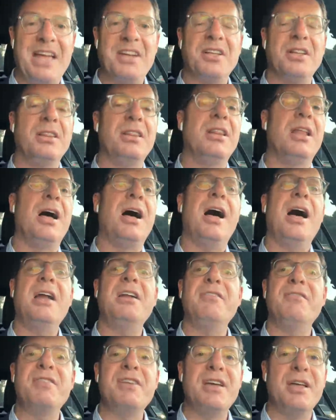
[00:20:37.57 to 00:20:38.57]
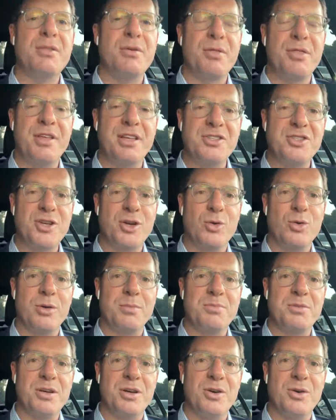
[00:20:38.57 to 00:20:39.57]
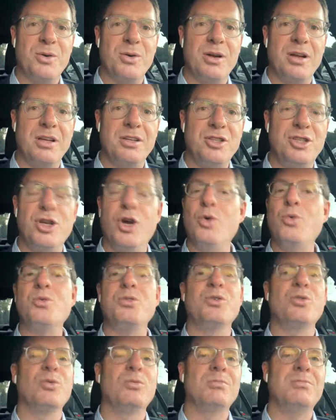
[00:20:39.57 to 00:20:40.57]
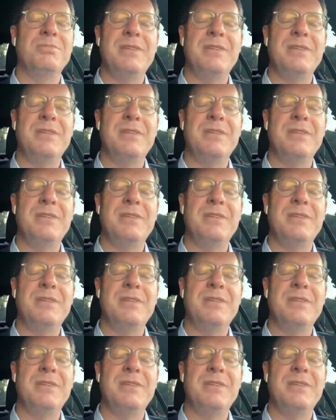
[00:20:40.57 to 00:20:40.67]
And a lot of the other things in crypto don't